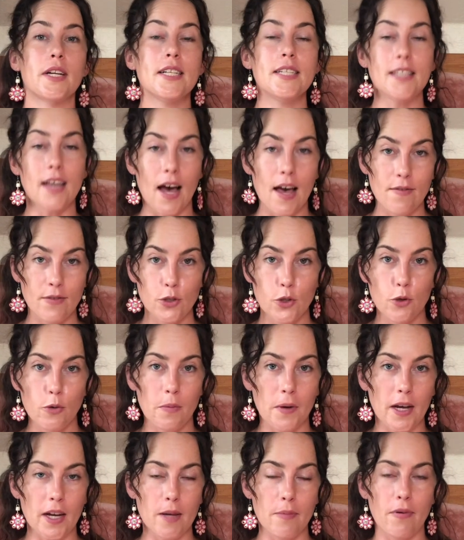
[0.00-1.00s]
to dive into a
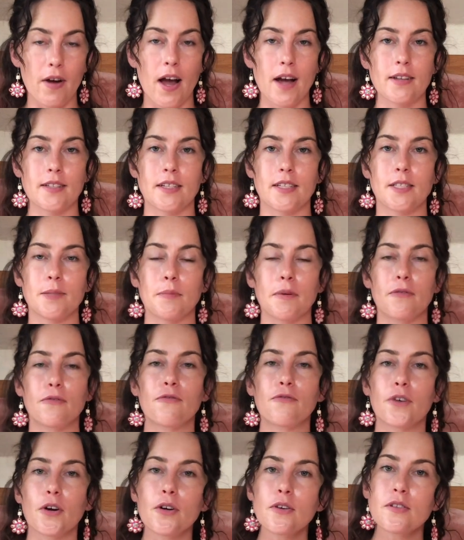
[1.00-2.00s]
body practice, but
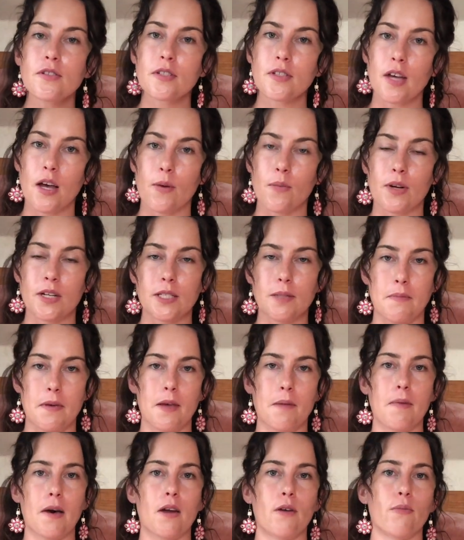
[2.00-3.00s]
first I want to speak
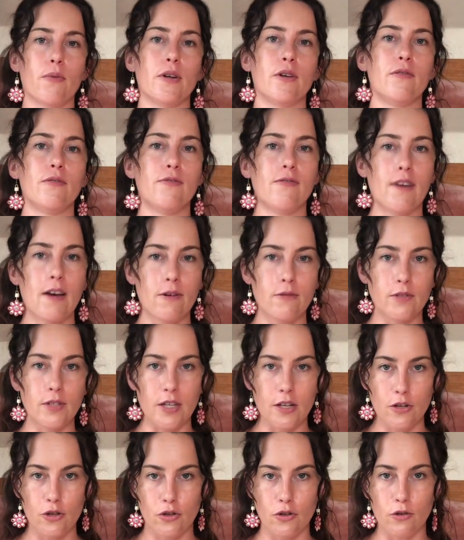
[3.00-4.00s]
about a real
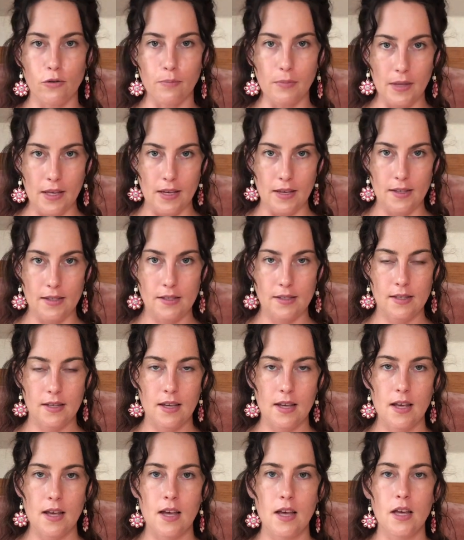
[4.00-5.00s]
foundational piece.
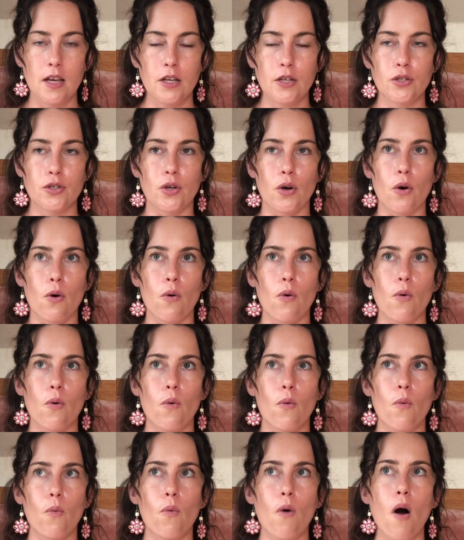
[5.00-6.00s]
So
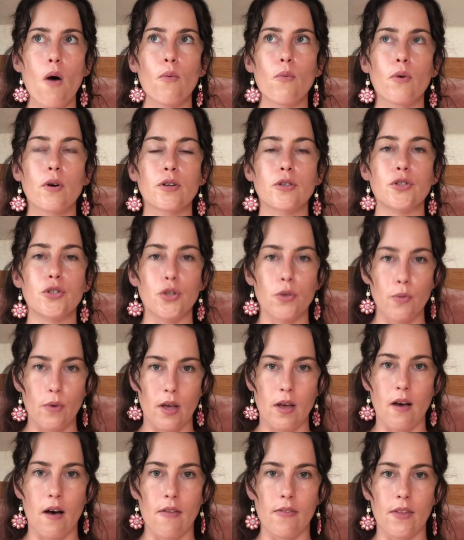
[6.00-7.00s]
what we're
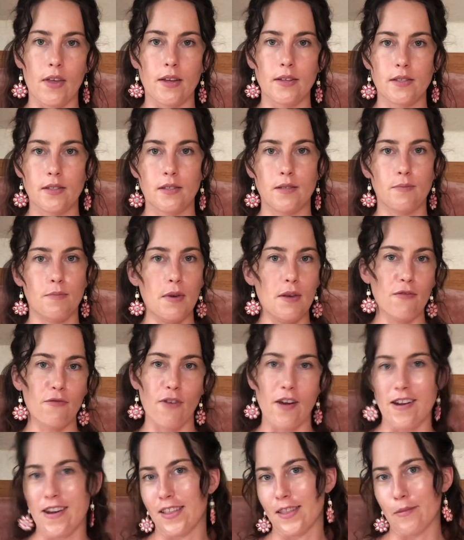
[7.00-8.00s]
doing on this
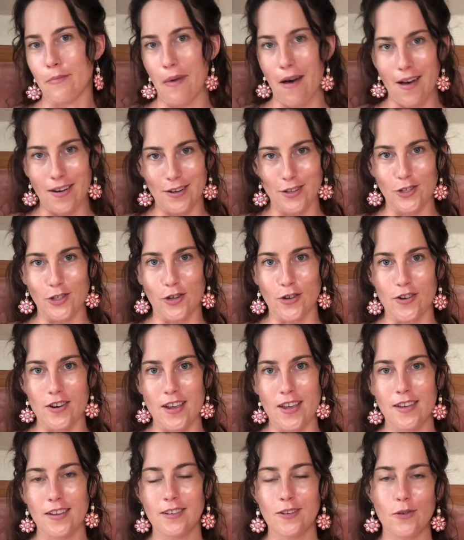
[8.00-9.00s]
befriending the body
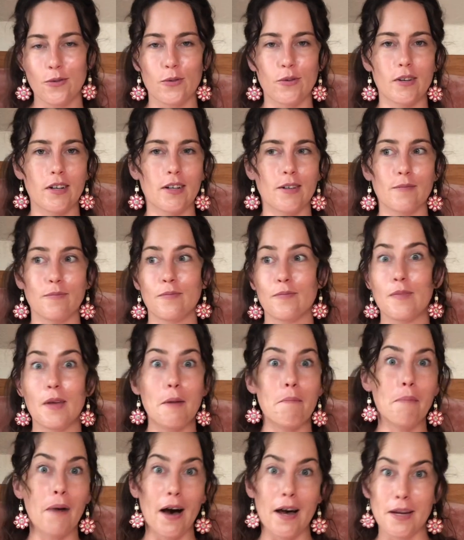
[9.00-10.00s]
journey, or
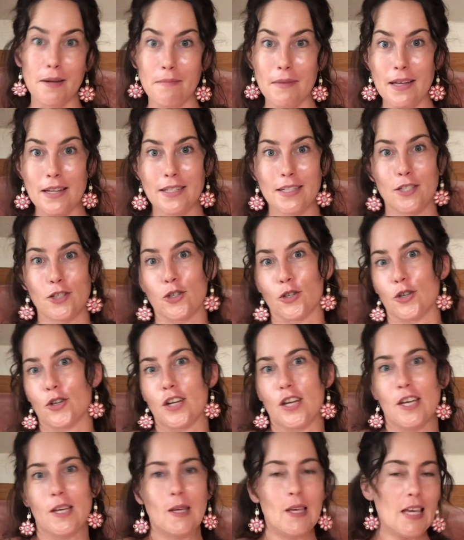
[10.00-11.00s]
embodiment
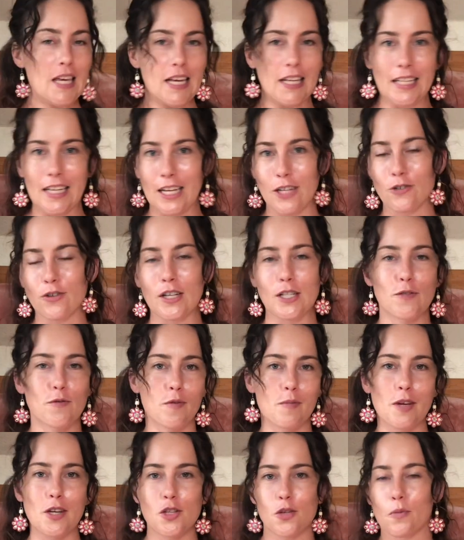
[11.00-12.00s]
journey, healing,
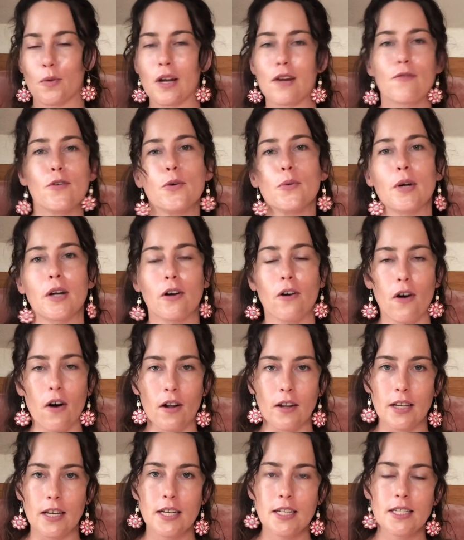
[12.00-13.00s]
transformation, whatever you want to
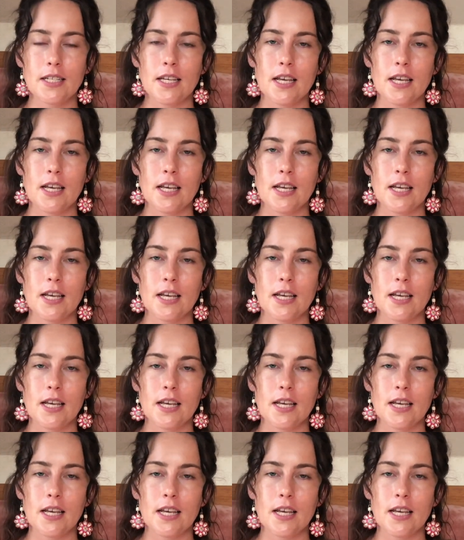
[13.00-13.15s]
call it,